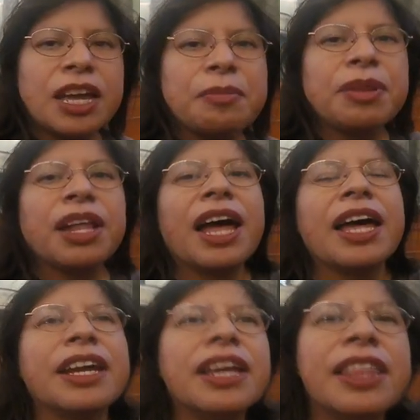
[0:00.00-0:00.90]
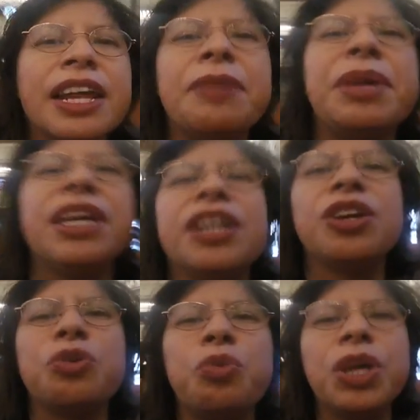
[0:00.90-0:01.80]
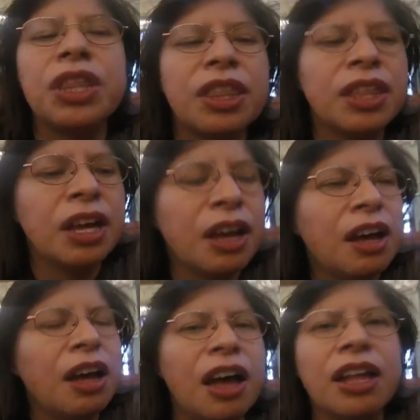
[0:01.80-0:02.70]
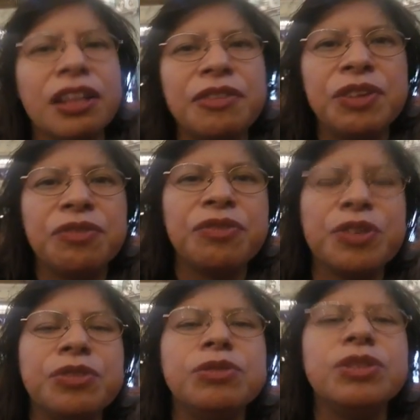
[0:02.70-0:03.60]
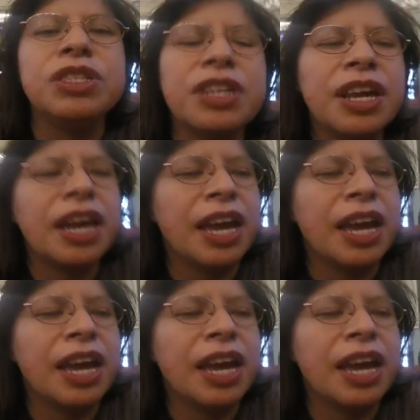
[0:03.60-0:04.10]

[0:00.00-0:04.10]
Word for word: am glad that I'm here with uh, Living Foods.